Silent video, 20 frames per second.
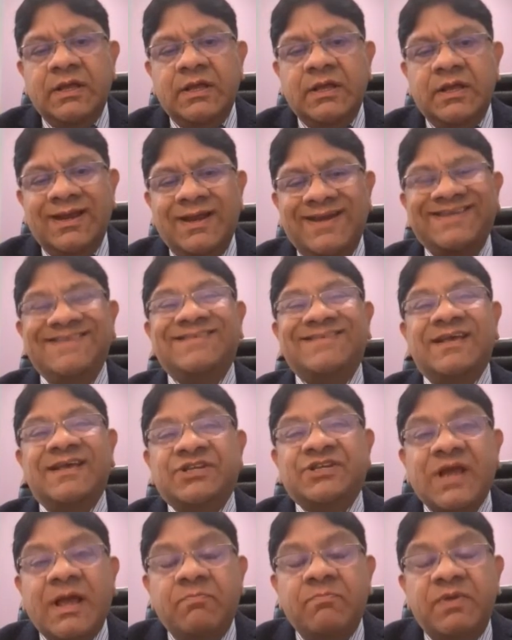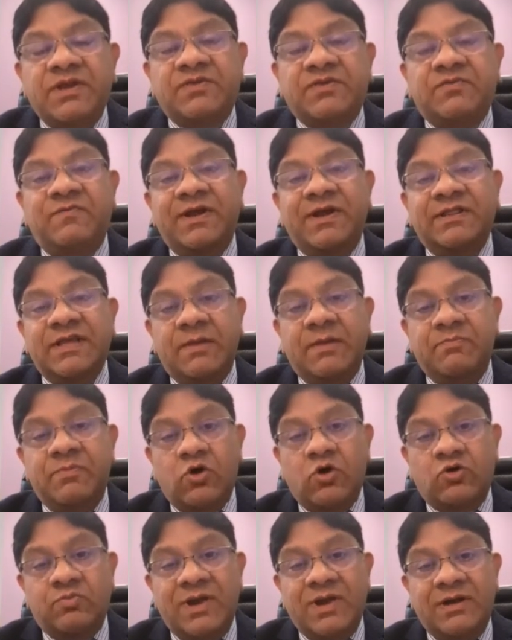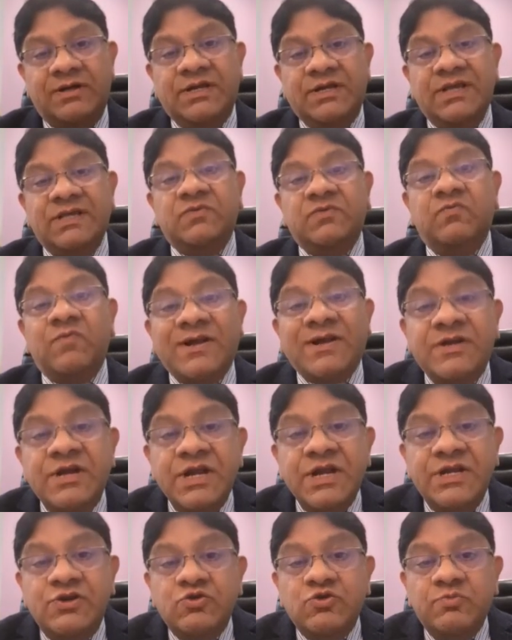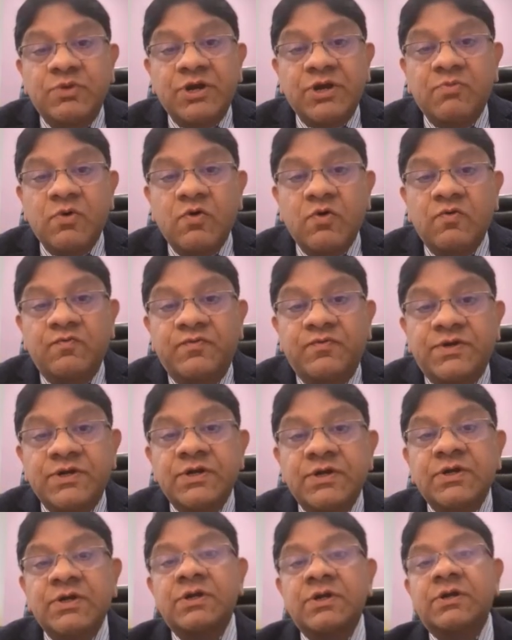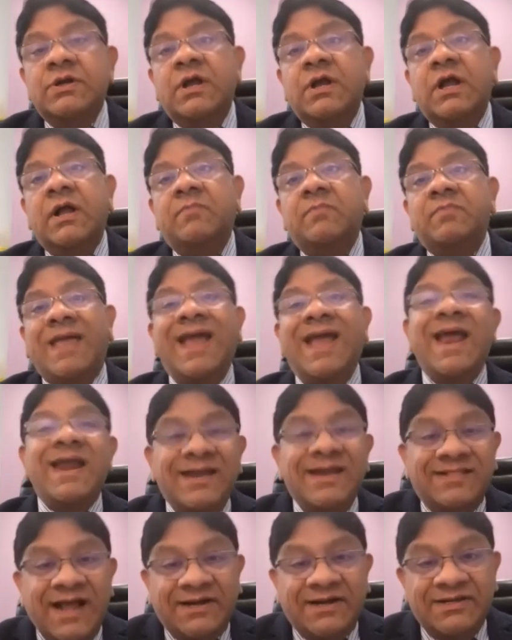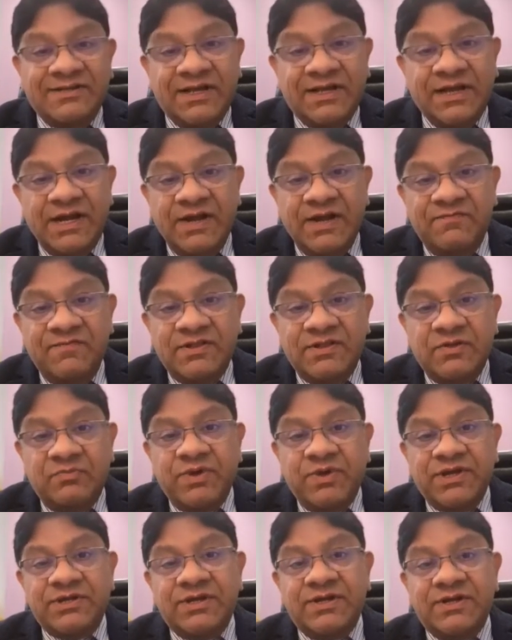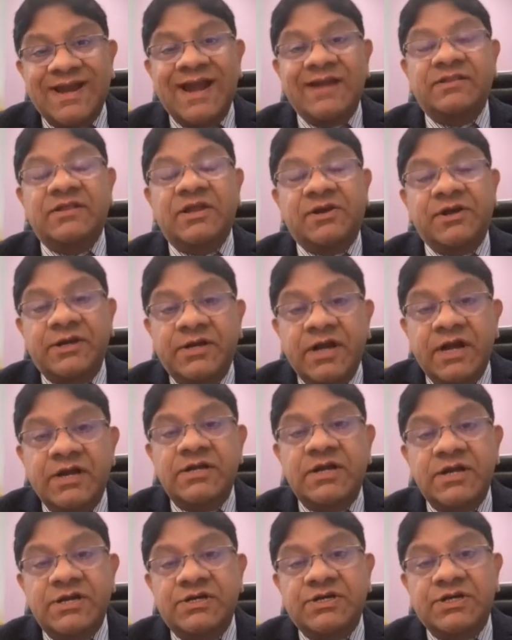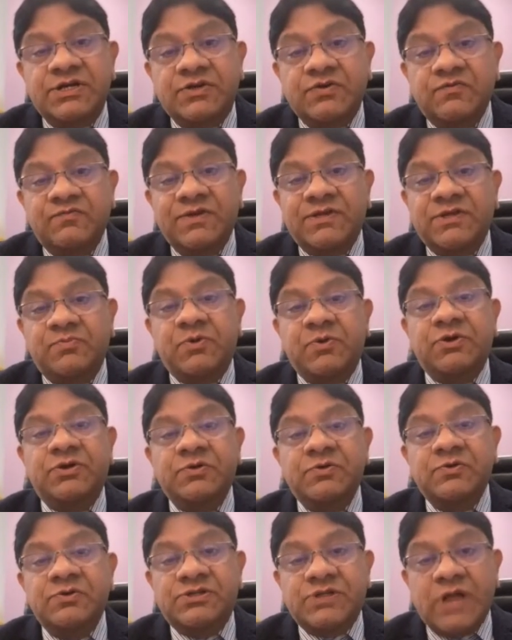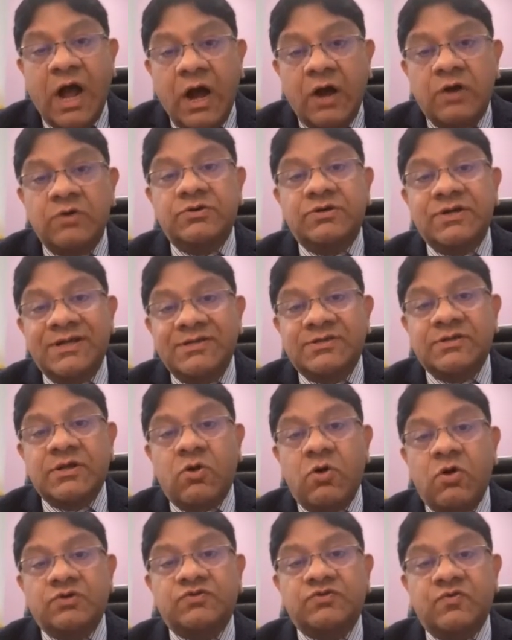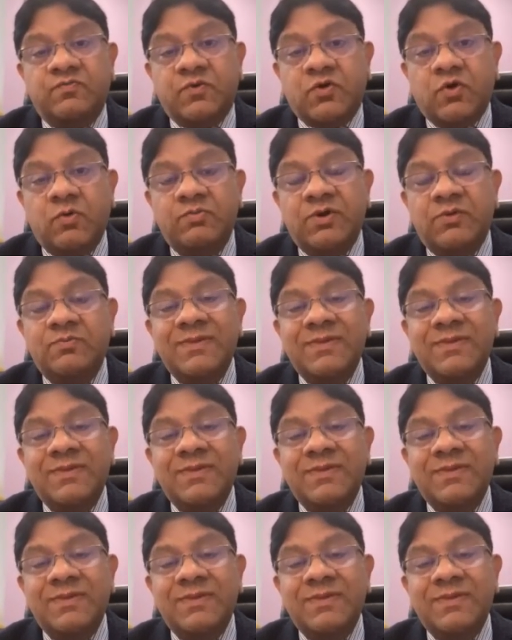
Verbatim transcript: is established where the abnormality is, what needs to be removed, and that is agreed with the patient, and the redundant tissue which protrudes out is the cause of problem